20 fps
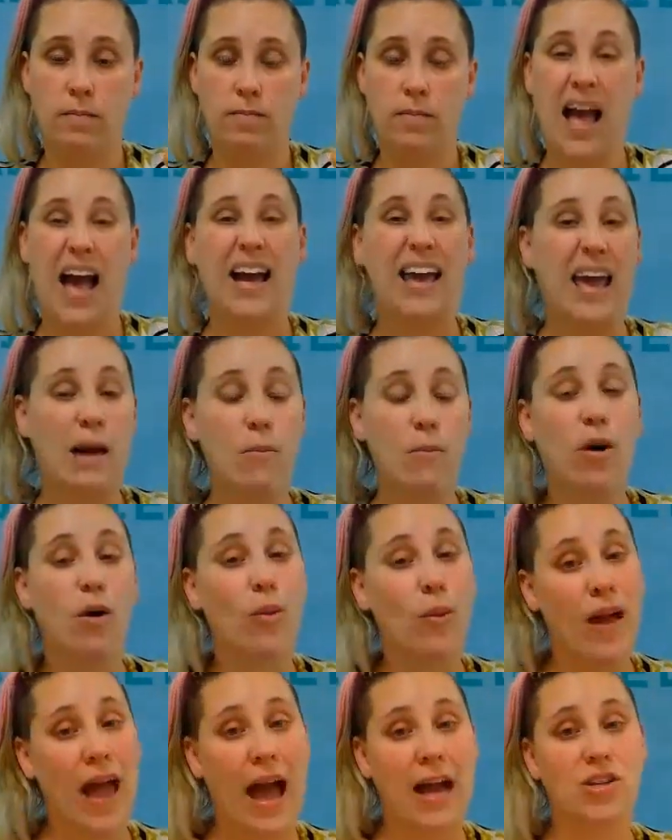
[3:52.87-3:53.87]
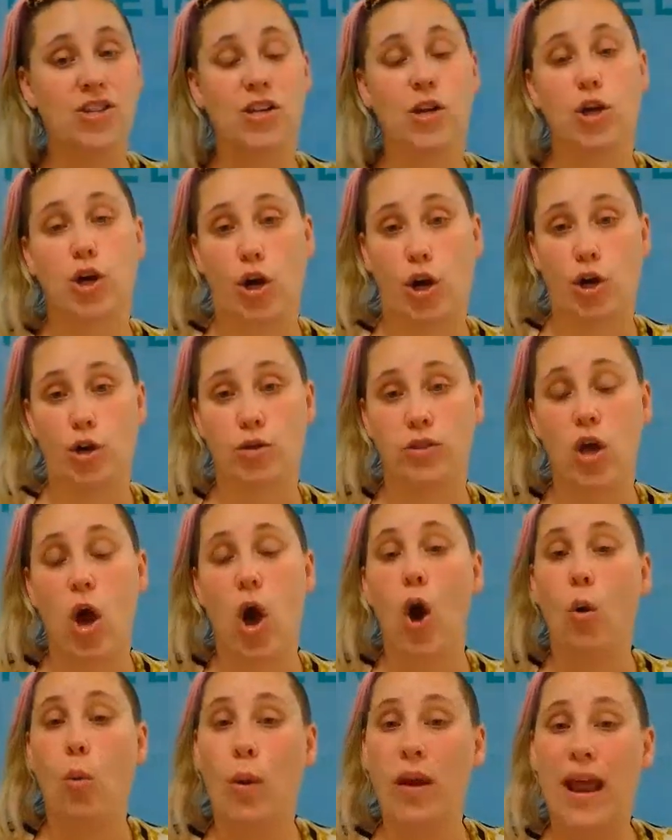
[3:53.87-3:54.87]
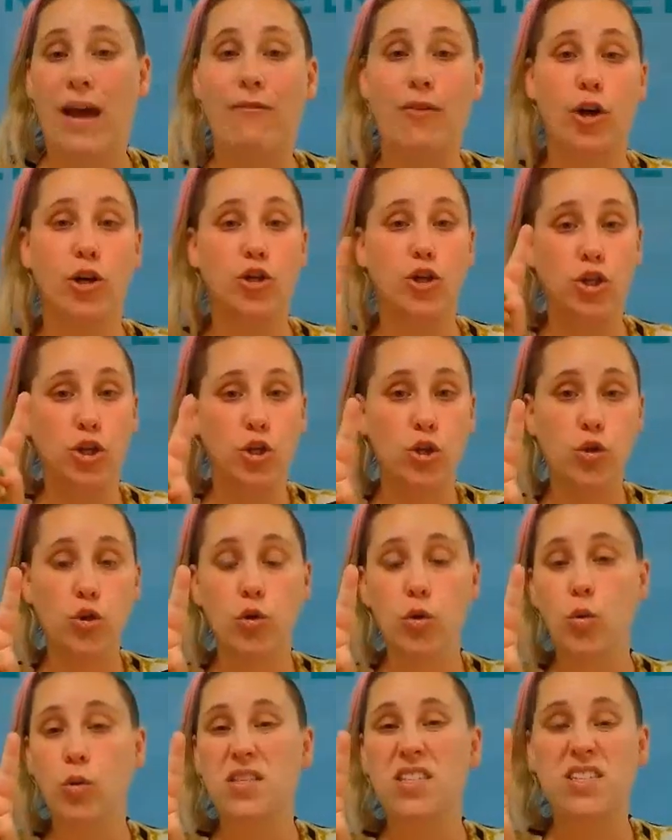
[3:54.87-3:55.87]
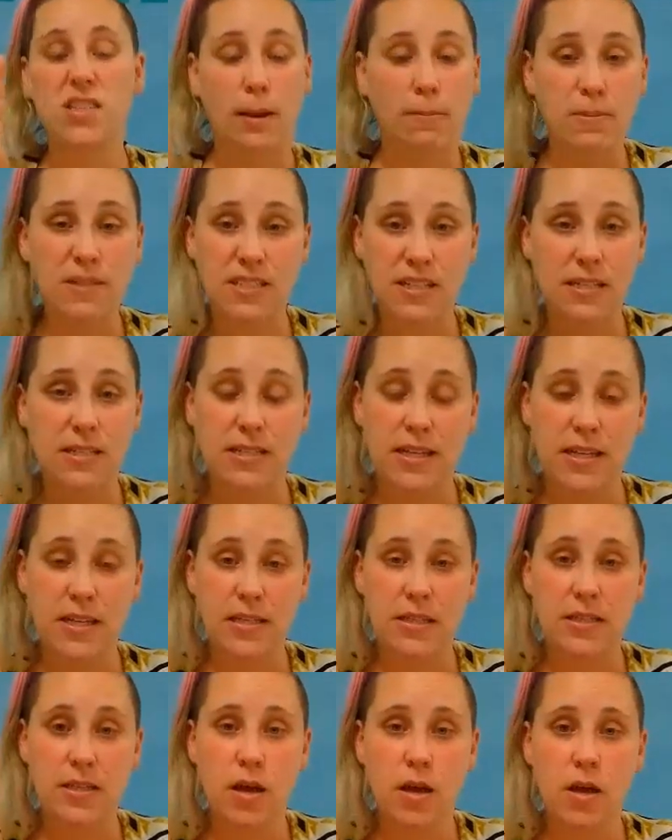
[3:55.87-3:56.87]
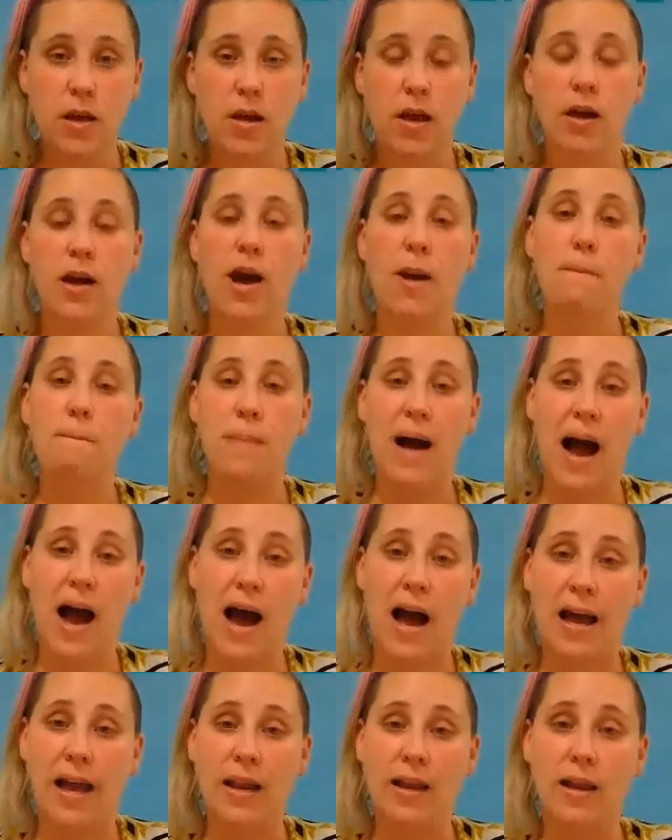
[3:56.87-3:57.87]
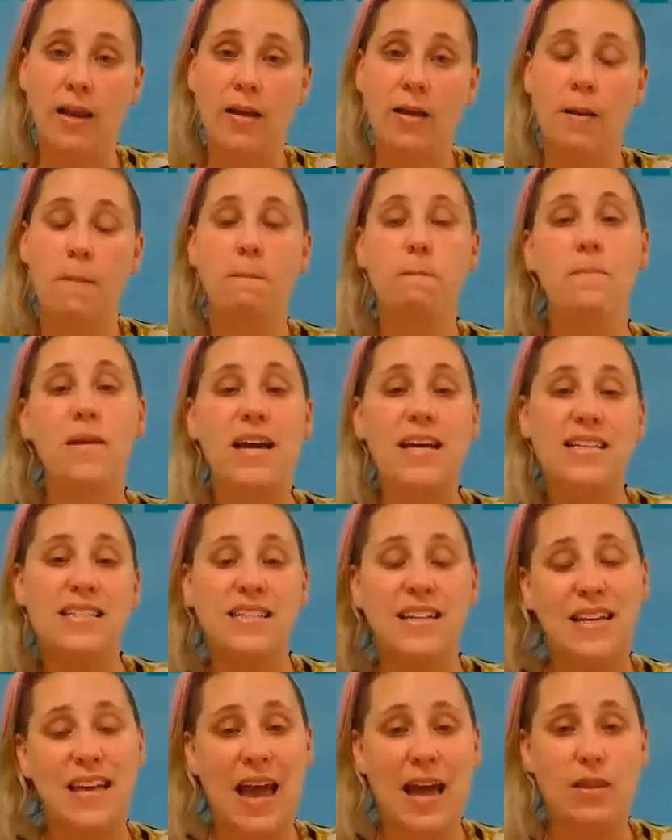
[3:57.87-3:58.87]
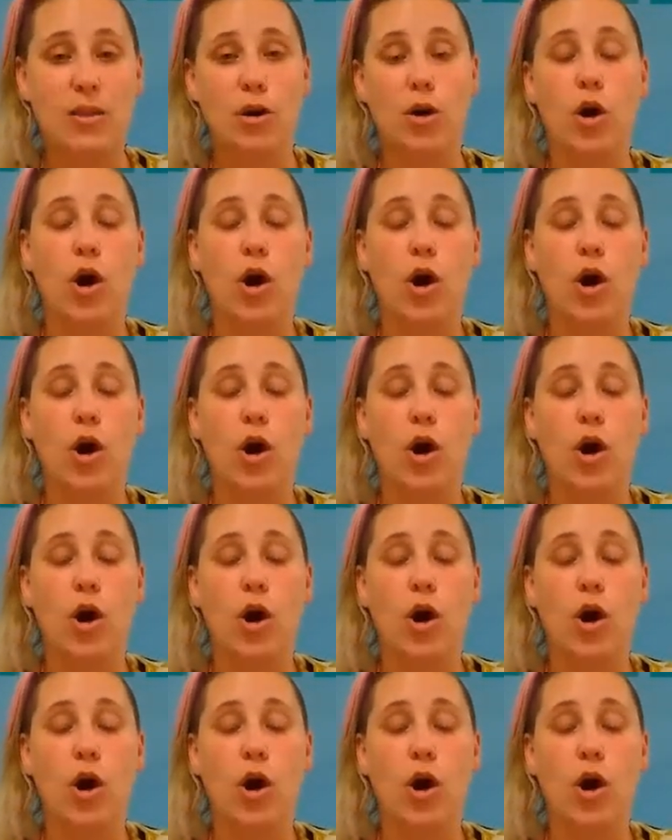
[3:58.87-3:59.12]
A chemical reaction occurs whenever 2 substances combine, mix together,